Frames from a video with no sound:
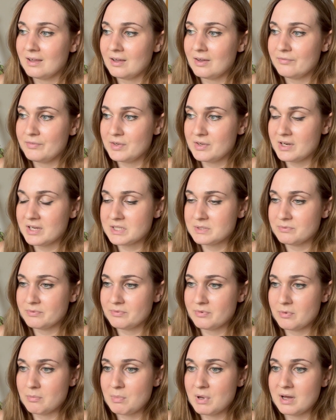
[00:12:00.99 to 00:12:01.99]
a few days
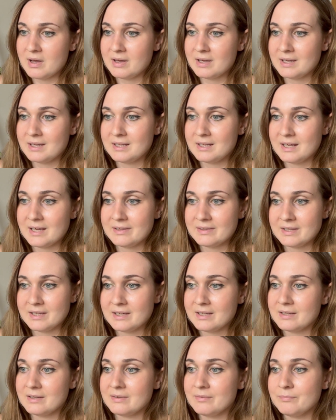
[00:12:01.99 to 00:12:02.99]
before mine, and
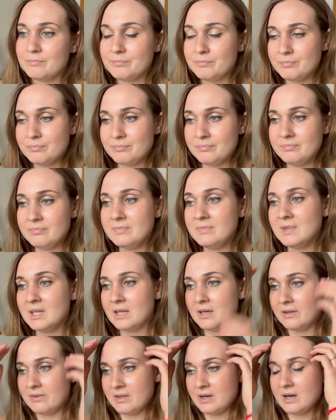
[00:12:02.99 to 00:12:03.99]
then
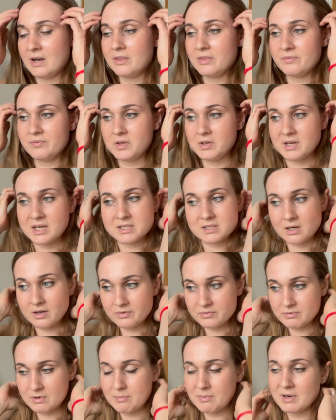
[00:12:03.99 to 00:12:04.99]
and then another few days
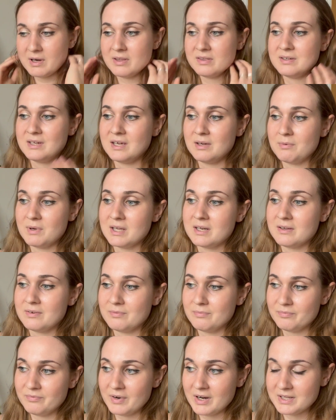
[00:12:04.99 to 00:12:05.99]
after my birthday we had a
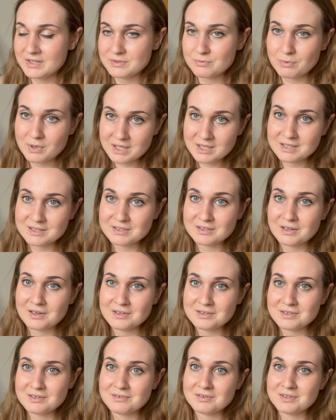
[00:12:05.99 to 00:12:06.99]
friend's wedding to go
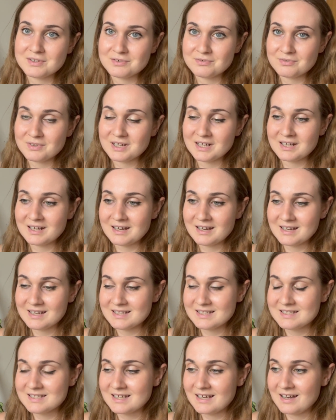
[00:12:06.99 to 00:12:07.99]
to, which was really
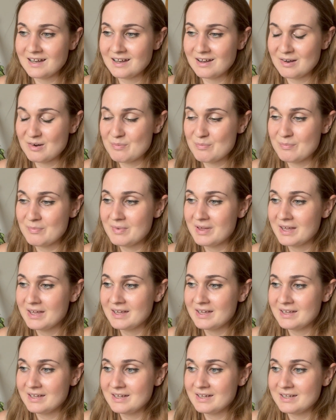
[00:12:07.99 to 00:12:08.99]
nice.
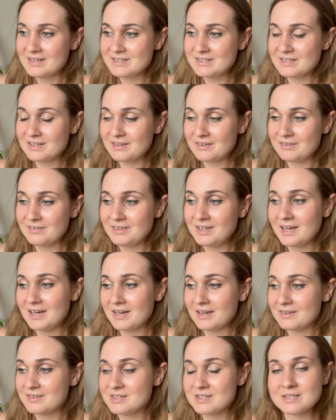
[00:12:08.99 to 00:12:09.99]
So
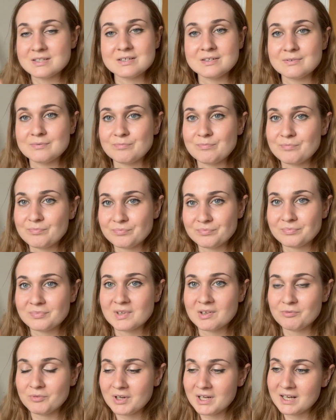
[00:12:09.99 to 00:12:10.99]
yeah, just
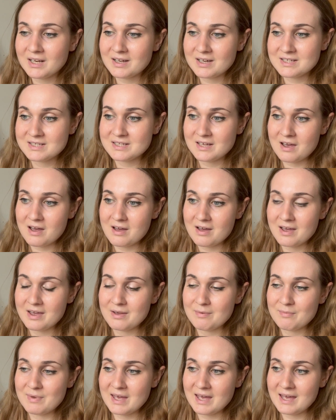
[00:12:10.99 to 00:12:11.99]
really nice
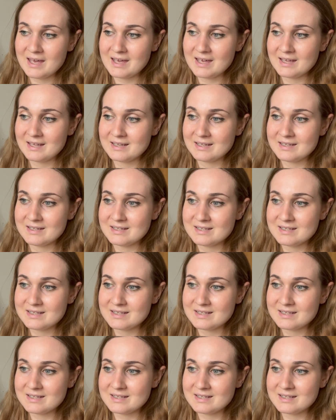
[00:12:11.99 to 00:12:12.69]
time, and